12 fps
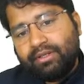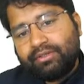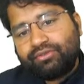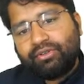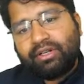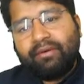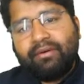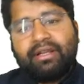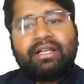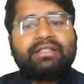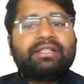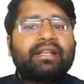So
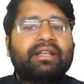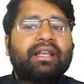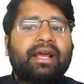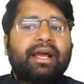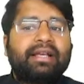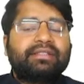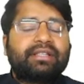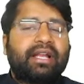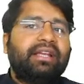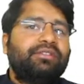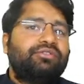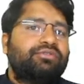governor general has
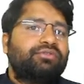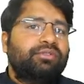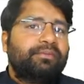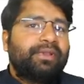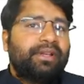right to